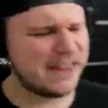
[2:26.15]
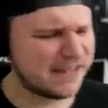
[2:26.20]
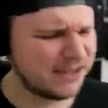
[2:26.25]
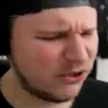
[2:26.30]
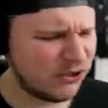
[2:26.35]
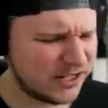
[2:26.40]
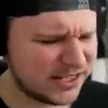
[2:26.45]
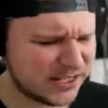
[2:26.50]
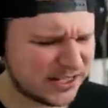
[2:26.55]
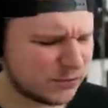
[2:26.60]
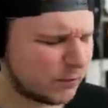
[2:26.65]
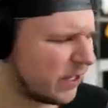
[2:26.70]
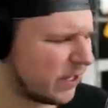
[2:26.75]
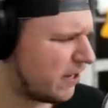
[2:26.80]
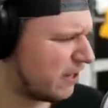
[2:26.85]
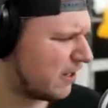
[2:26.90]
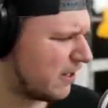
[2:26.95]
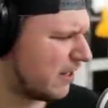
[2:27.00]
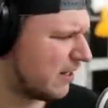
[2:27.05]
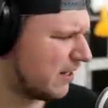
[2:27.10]
that noise is
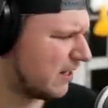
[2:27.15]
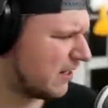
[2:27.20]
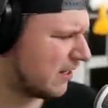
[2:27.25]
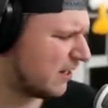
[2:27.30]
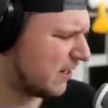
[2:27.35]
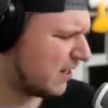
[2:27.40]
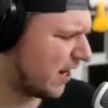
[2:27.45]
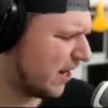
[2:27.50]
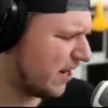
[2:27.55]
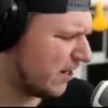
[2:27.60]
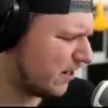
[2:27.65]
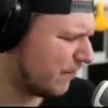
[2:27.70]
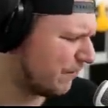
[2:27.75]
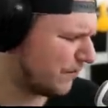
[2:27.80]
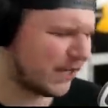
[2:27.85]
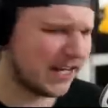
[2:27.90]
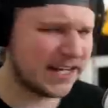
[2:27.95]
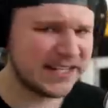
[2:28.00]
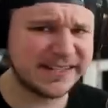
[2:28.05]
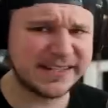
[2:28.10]
weird. I don't know if
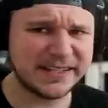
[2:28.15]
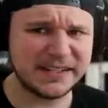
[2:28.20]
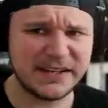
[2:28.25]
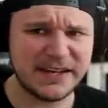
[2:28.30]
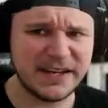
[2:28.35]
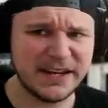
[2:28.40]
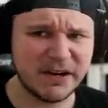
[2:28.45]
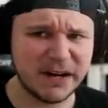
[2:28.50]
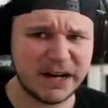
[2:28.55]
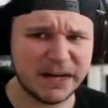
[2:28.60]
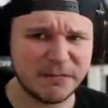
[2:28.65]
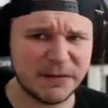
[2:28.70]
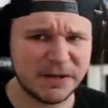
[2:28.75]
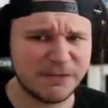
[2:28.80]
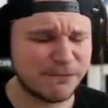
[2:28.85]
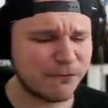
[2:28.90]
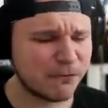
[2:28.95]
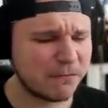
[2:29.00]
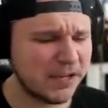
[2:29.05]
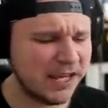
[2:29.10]
you guys can hear it, but
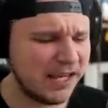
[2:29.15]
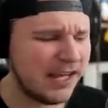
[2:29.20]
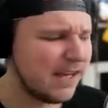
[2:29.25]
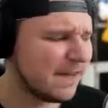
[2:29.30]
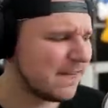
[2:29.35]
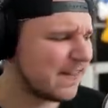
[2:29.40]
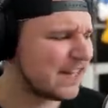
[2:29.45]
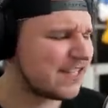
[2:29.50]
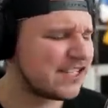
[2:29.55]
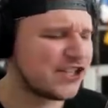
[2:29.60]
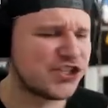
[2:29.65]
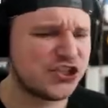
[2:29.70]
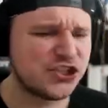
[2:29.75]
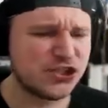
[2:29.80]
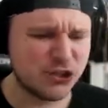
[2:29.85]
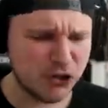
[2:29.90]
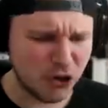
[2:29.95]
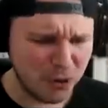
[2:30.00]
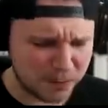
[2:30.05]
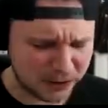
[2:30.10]
for me, this is
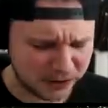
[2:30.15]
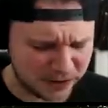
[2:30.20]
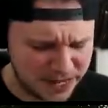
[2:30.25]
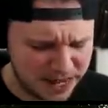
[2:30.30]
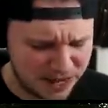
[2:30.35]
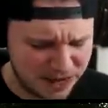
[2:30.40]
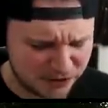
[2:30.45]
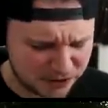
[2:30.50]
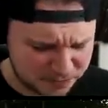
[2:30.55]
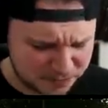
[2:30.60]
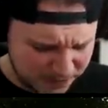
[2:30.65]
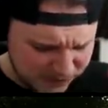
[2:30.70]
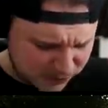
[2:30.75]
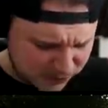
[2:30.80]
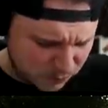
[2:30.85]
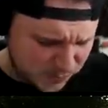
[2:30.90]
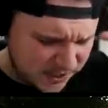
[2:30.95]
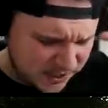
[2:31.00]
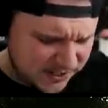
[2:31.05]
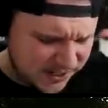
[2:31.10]
super loud,
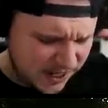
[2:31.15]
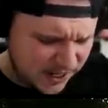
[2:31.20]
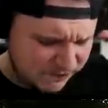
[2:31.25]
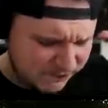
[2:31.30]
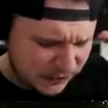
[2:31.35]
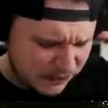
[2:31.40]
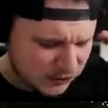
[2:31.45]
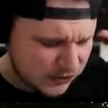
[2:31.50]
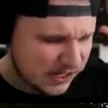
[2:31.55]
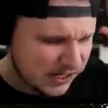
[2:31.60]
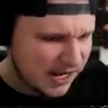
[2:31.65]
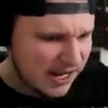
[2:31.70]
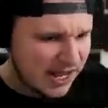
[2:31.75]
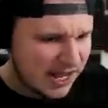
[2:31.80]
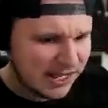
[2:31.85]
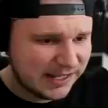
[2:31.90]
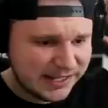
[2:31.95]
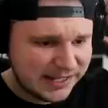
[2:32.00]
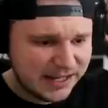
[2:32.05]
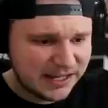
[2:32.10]
especially with these headphones.
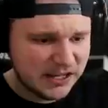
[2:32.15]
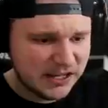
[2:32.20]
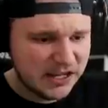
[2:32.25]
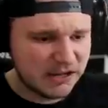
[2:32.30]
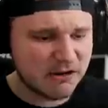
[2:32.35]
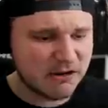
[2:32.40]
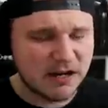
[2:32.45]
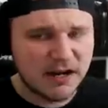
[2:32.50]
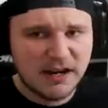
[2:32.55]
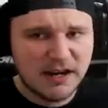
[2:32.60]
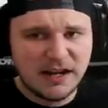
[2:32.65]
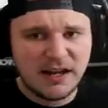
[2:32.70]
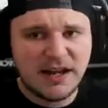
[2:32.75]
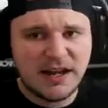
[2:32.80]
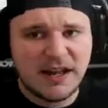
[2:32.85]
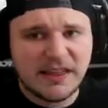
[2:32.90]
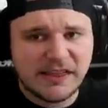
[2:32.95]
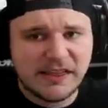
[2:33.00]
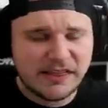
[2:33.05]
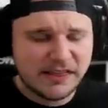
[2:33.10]
I can't hear
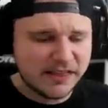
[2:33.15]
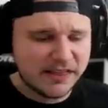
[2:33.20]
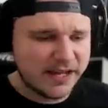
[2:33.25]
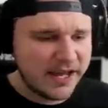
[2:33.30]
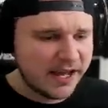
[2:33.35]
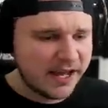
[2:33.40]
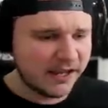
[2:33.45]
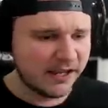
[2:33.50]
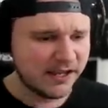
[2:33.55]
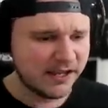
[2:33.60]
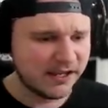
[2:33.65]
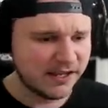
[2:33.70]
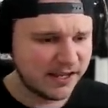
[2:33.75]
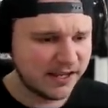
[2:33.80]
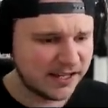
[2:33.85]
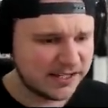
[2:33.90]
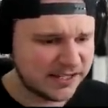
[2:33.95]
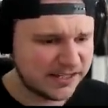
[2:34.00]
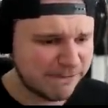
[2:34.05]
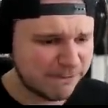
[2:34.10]
a thing
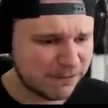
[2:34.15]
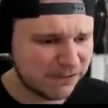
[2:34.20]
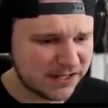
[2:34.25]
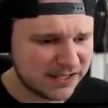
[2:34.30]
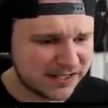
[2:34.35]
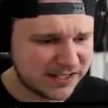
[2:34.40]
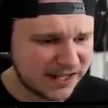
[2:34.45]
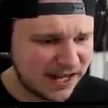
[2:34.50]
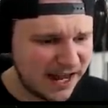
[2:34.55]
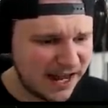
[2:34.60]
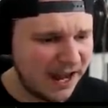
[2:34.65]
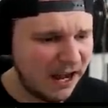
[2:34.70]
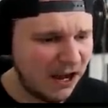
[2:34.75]
except for this guy